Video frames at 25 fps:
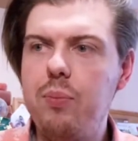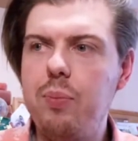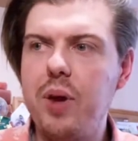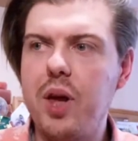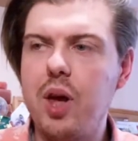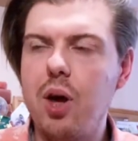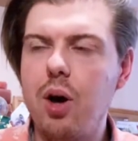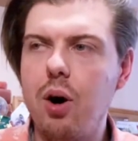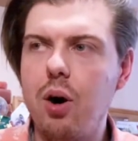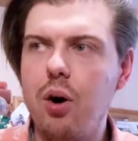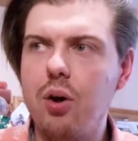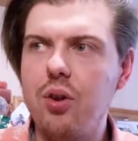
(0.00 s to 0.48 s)

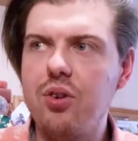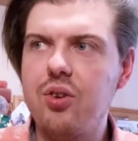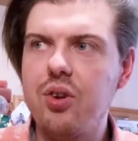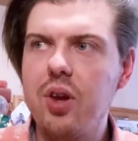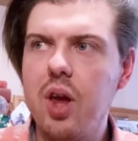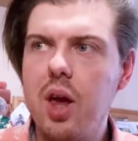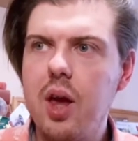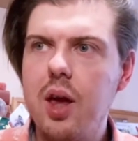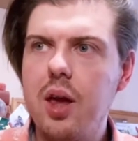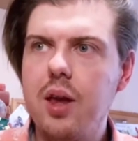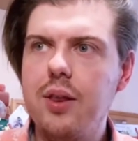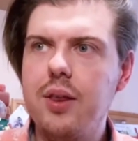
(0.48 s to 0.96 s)

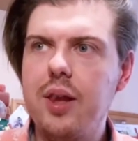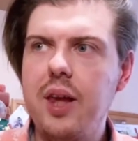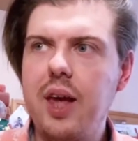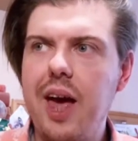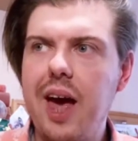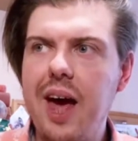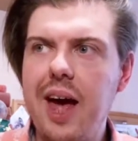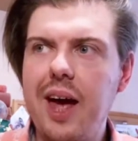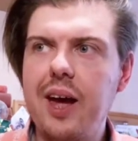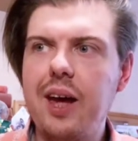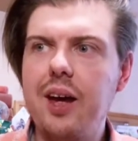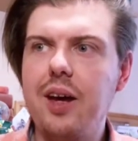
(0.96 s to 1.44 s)
because
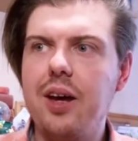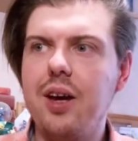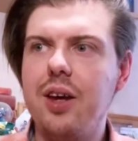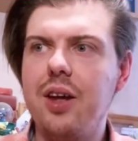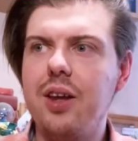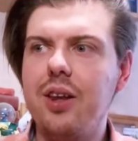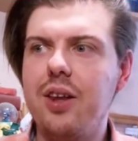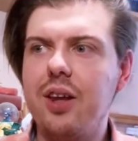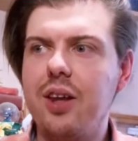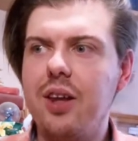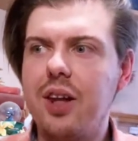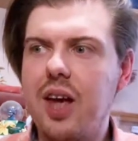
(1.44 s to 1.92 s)
the
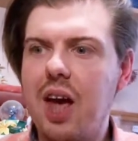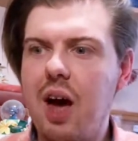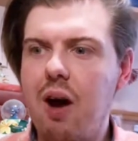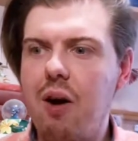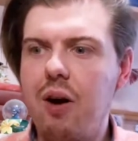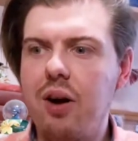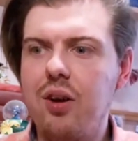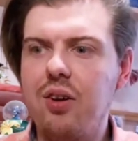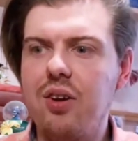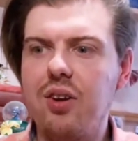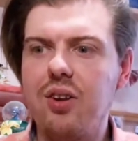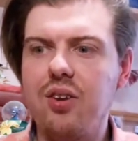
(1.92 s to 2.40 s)
anger that the
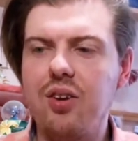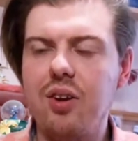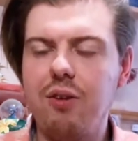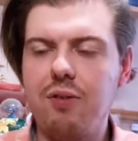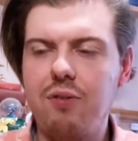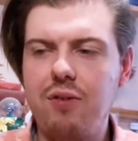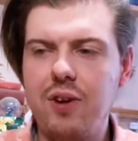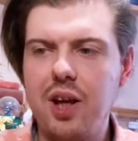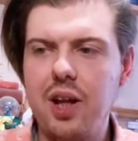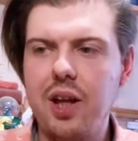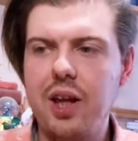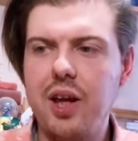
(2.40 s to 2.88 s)
characters
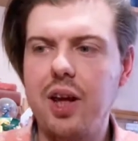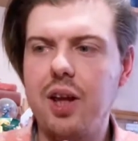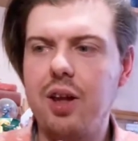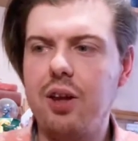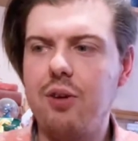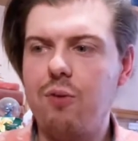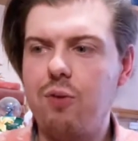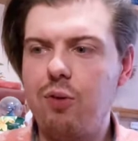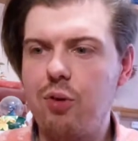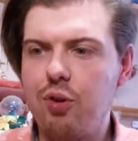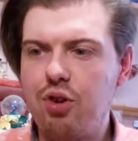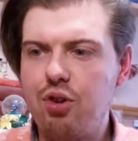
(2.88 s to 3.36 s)
are feeling
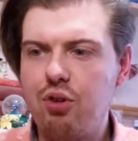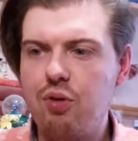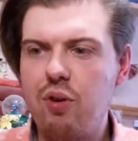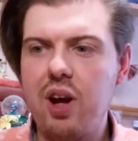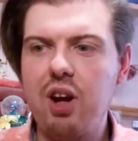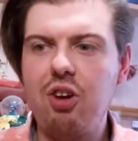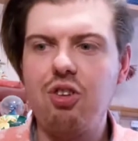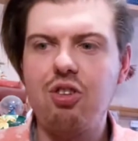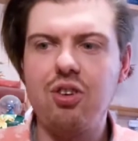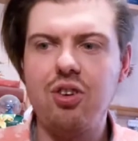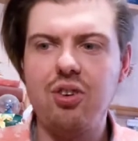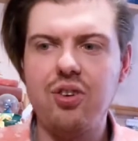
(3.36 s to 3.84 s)
and the
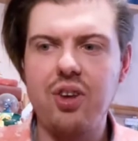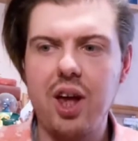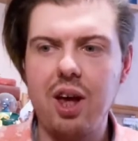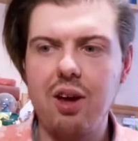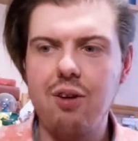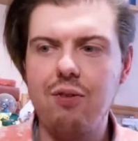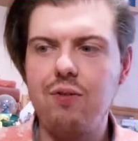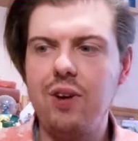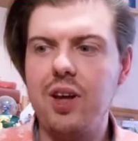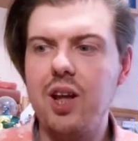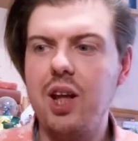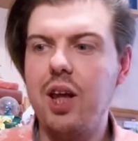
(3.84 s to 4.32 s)
frustrations
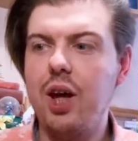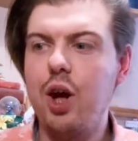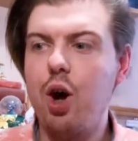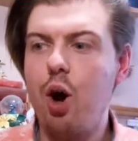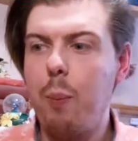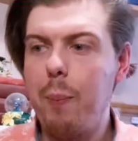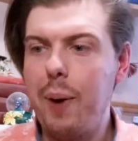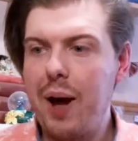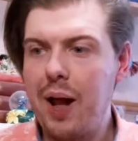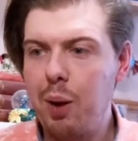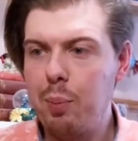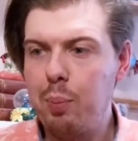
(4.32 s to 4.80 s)
they are feeling
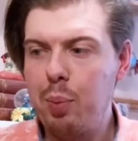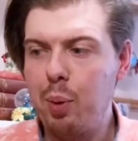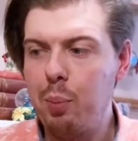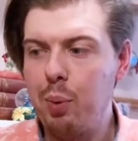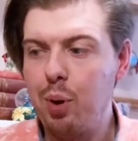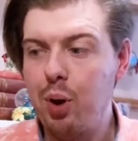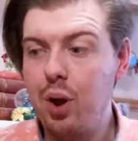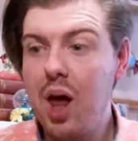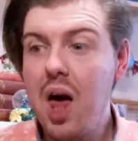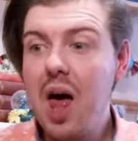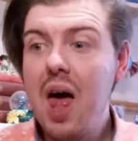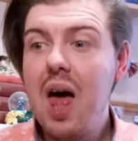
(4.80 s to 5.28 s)
are
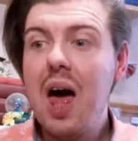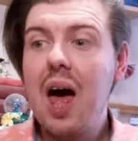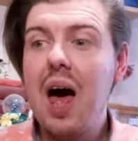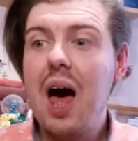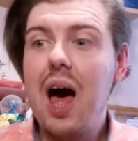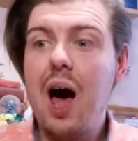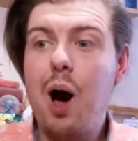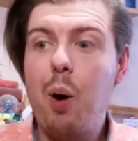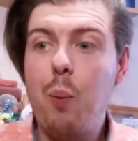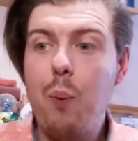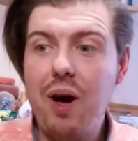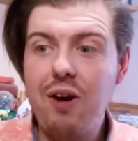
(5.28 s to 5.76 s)
palpable.
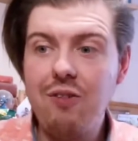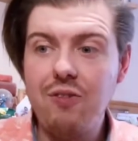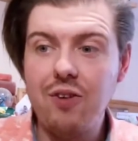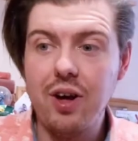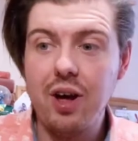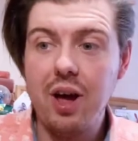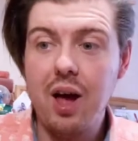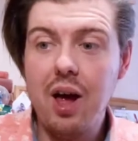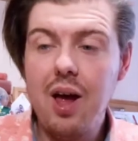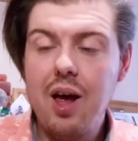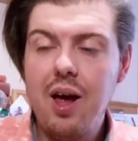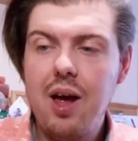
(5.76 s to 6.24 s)

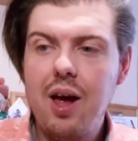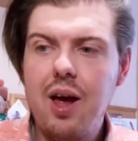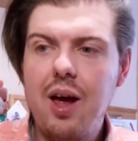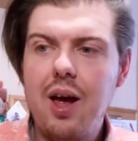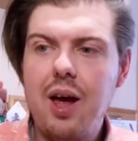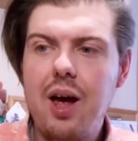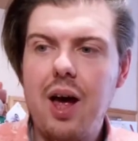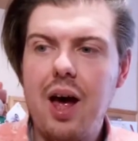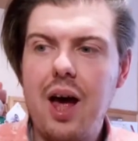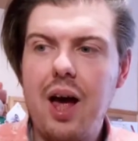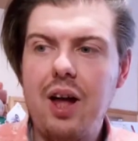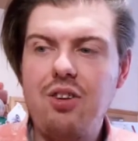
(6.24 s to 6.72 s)
However,
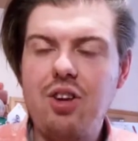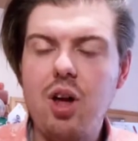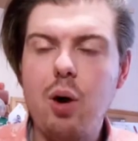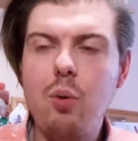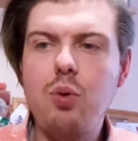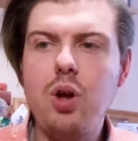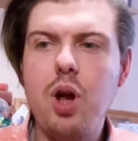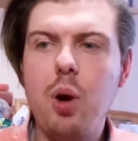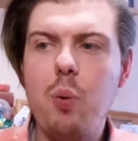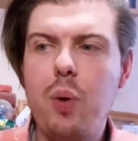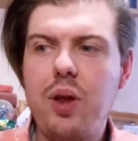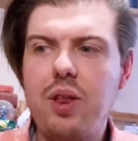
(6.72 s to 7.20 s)
I
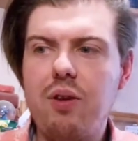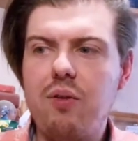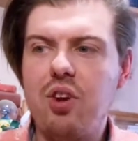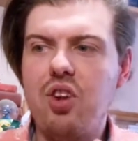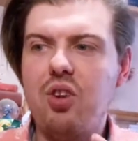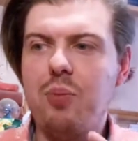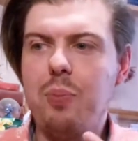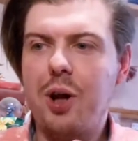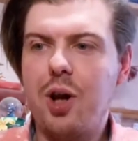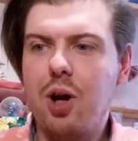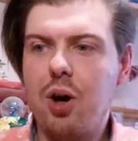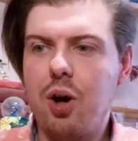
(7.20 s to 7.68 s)
don't know whether
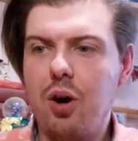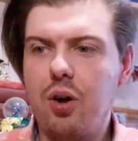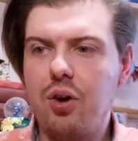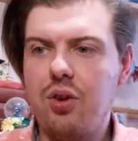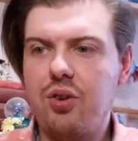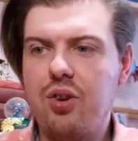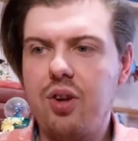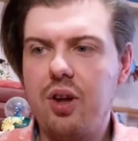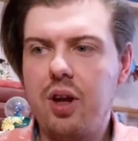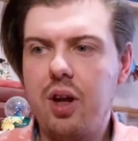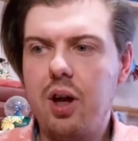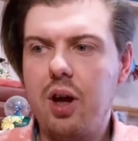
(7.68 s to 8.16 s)
it's
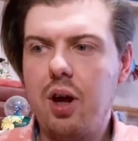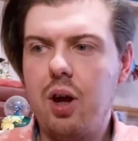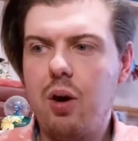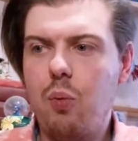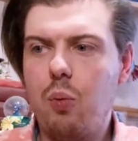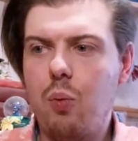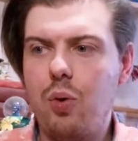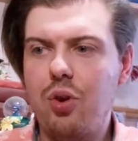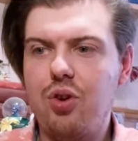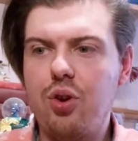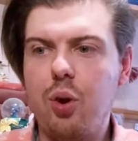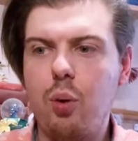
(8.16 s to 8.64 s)
because
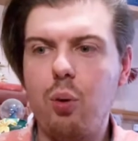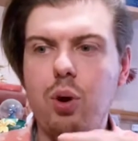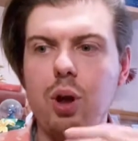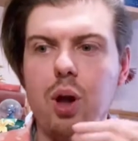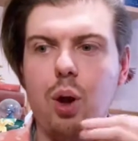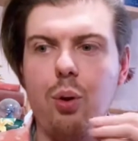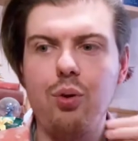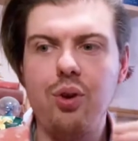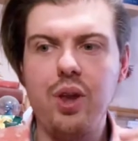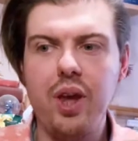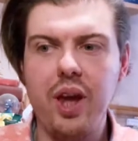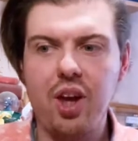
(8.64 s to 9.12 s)
we're so
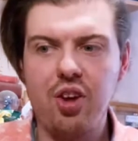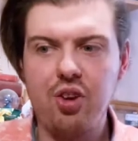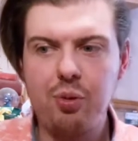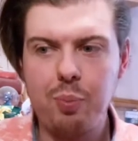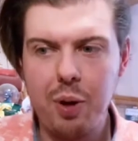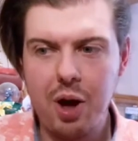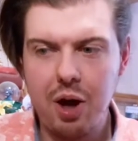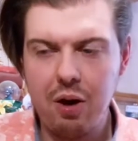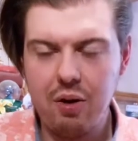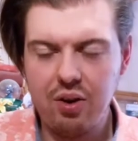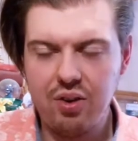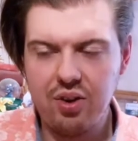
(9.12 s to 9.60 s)
closely
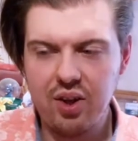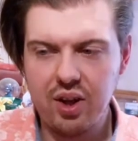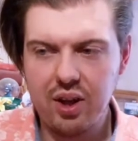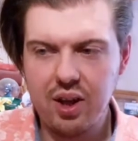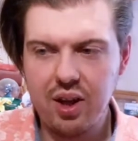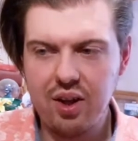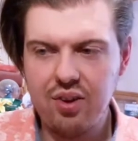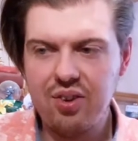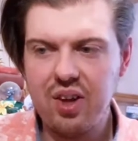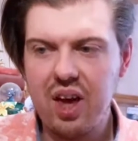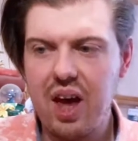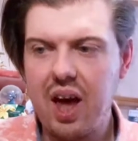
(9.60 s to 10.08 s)

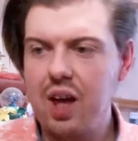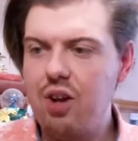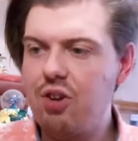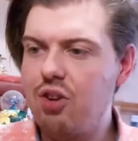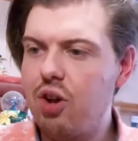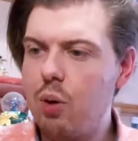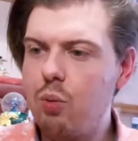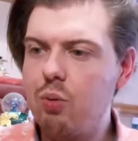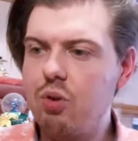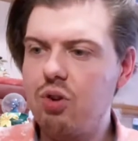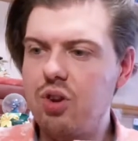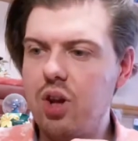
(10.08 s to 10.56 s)
experiencing this. I
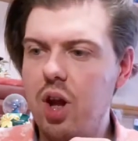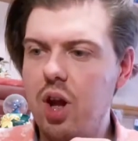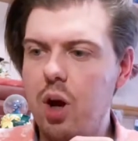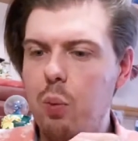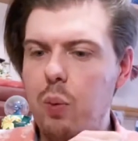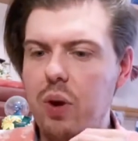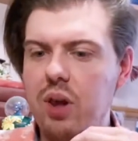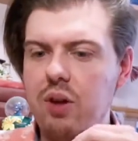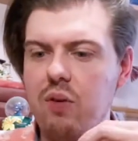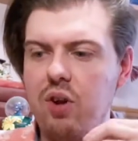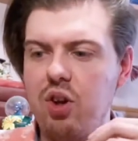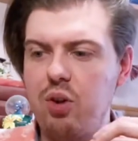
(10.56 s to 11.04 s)
don't know
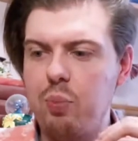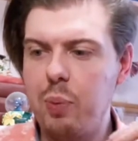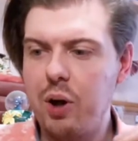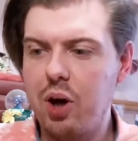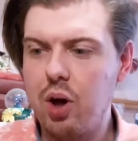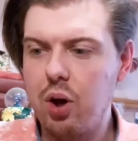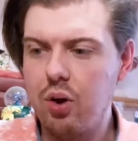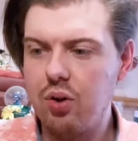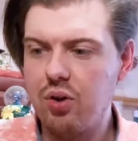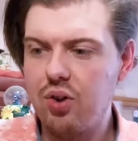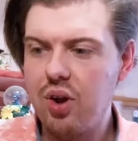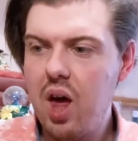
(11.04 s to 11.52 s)
whether it's
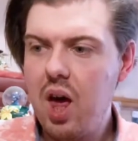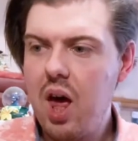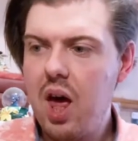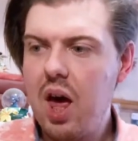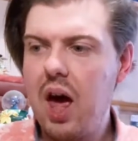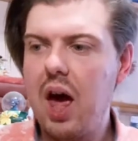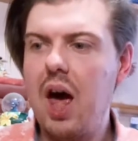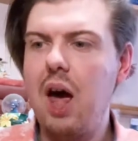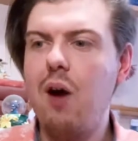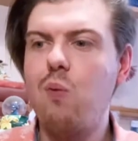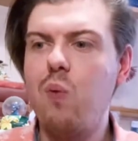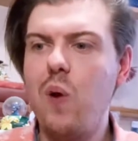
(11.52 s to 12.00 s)
because
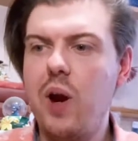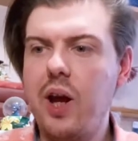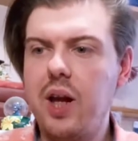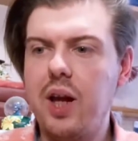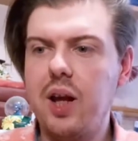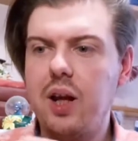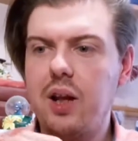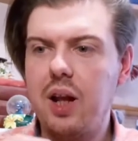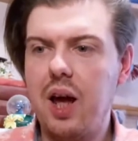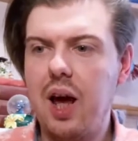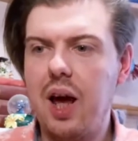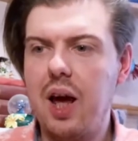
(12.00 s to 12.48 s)
I
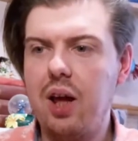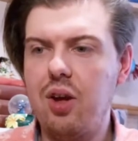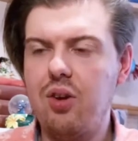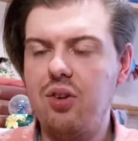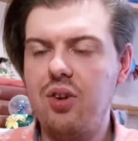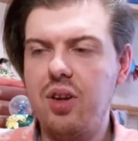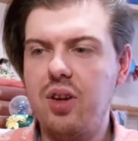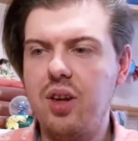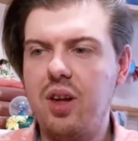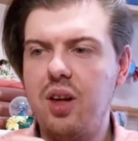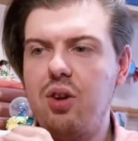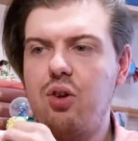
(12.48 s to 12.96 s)

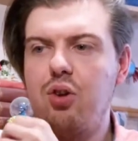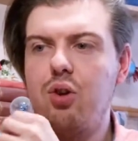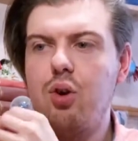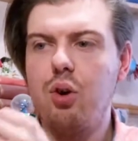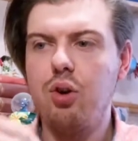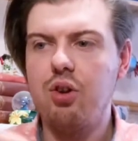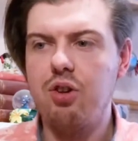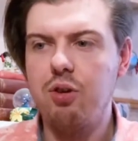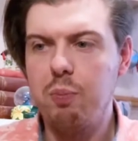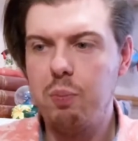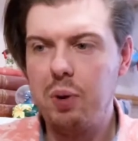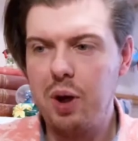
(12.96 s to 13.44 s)
recognise these
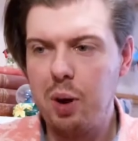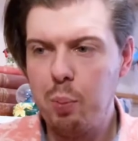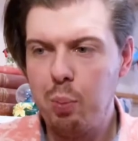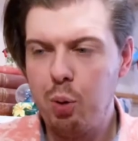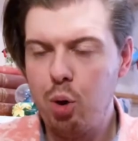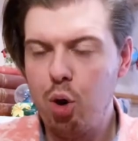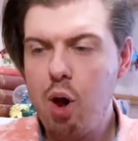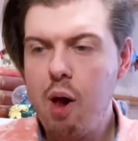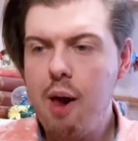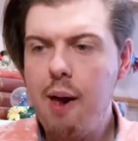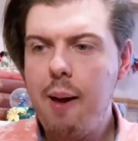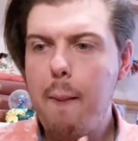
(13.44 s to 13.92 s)
sorts of
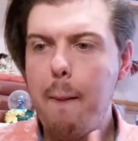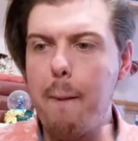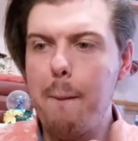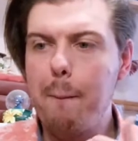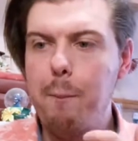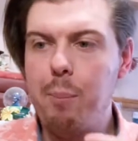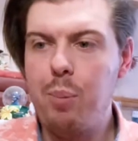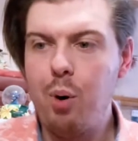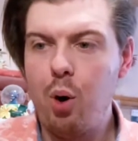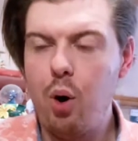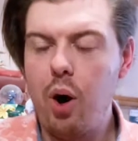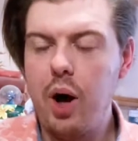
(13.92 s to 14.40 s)
people,
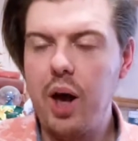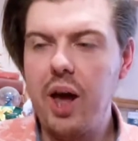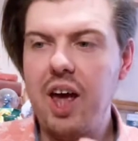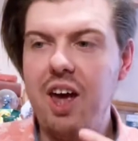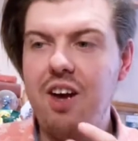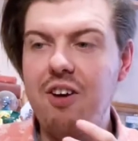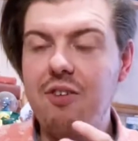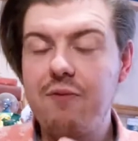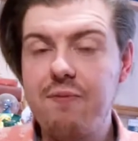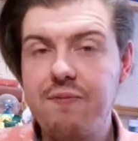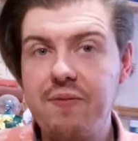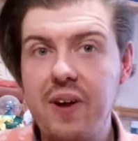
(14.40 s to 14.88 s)
but
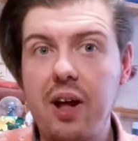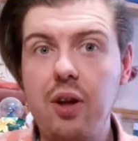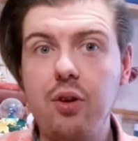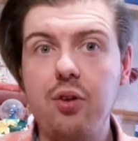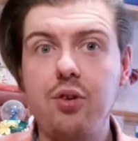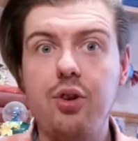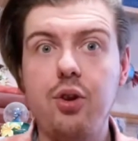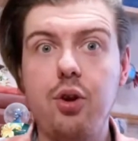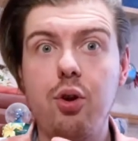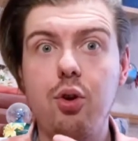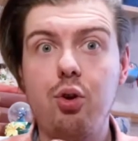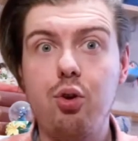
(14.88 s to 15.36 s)
it
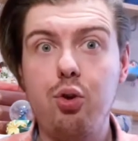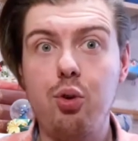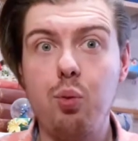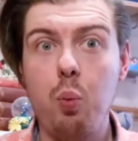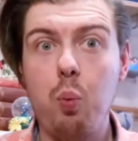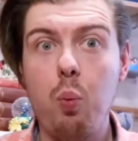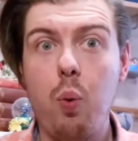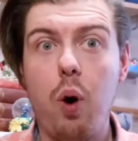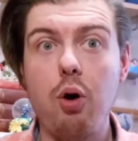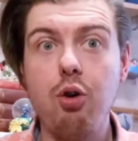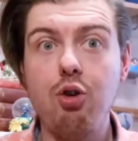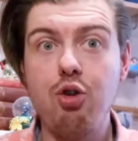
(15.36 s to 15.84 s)
felt
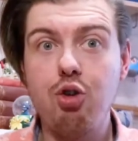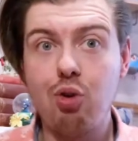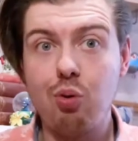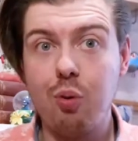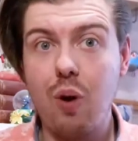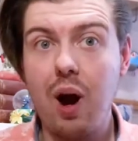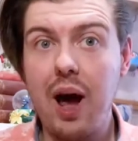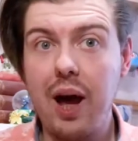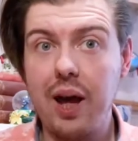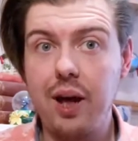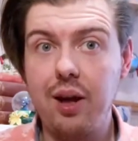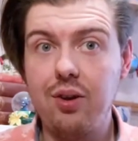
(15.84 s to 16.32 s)
somewhat
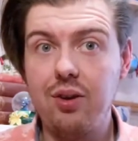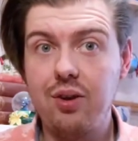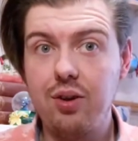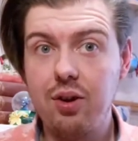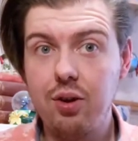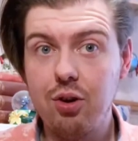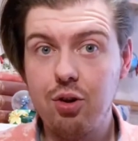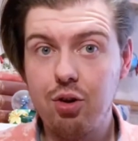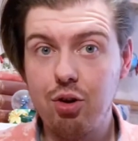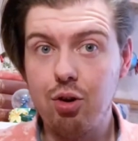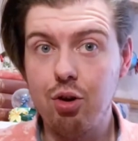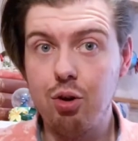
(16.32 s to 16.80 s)
trite
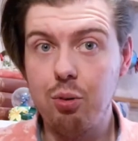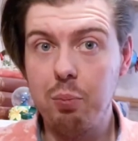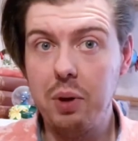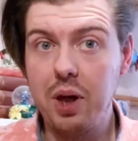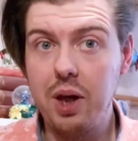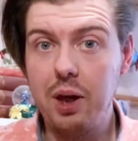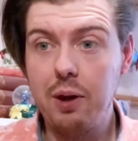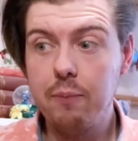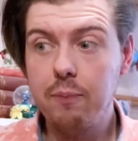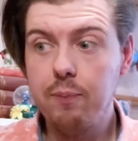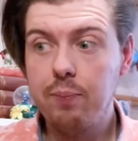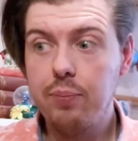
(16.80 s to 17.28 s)
to
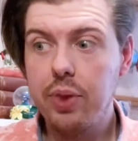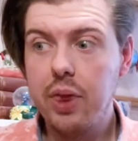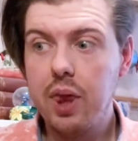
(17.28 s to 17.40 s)
me.